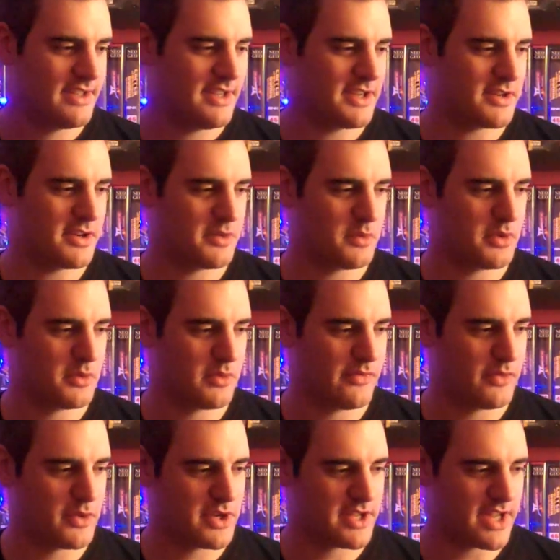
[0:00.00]
You kind of want to
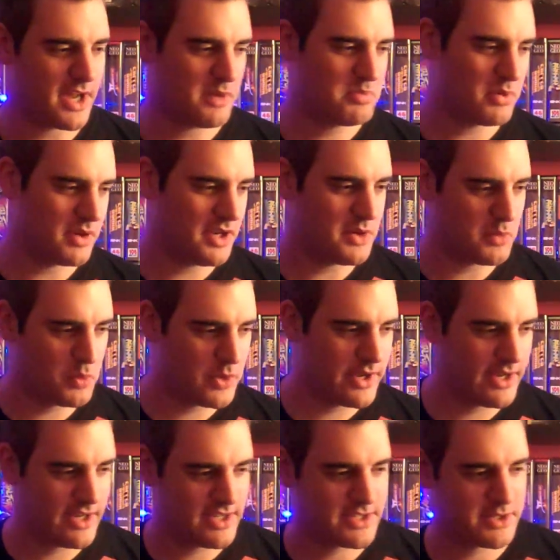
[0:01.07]
avoid that. I put a little
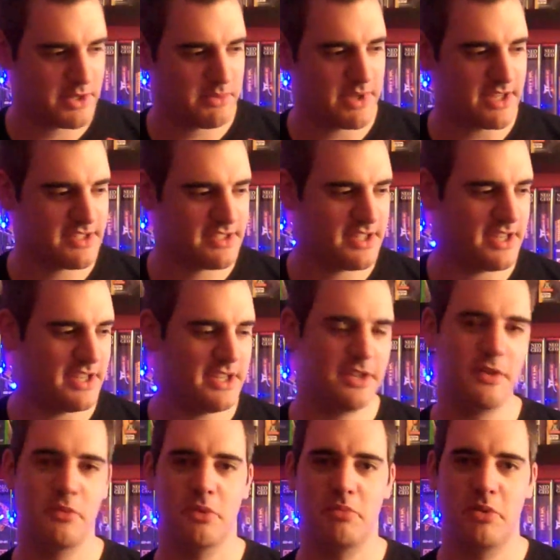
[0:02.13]
wheel into it, but that's it. You
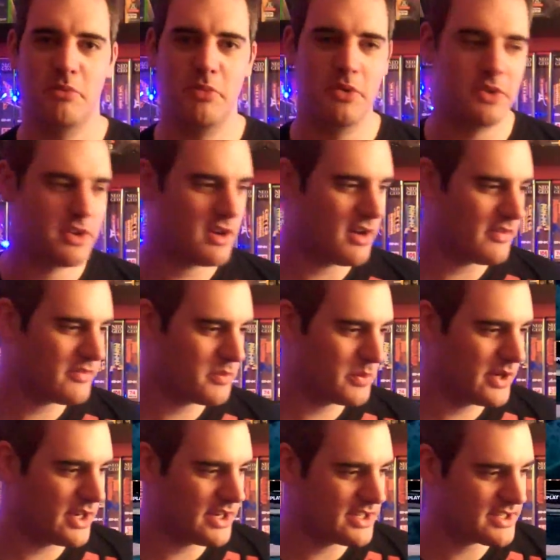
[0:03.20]
don't want to put more than half a
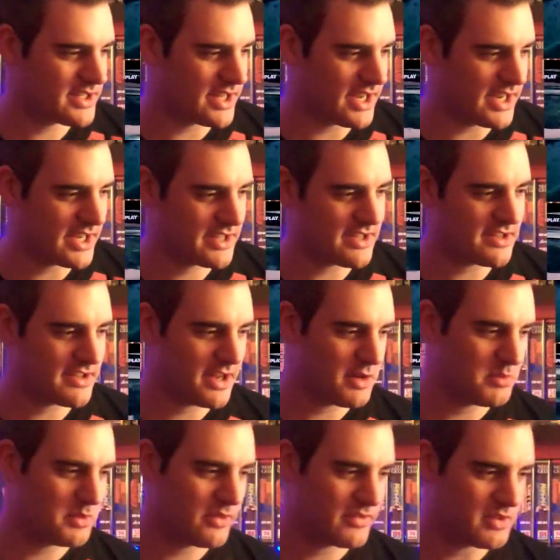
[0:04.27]
wheel into that. It does
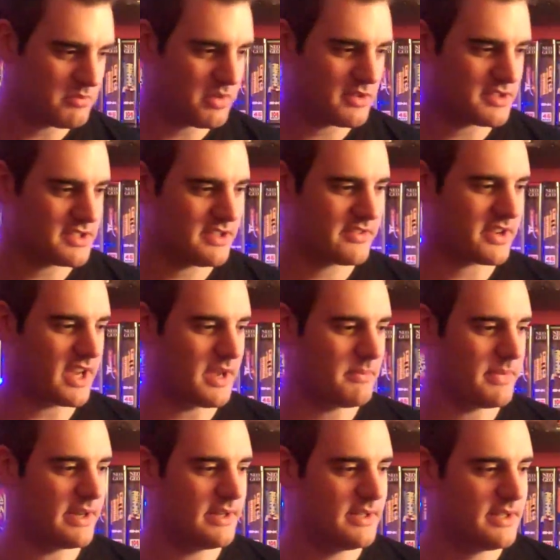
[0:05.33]
help with some positive camber.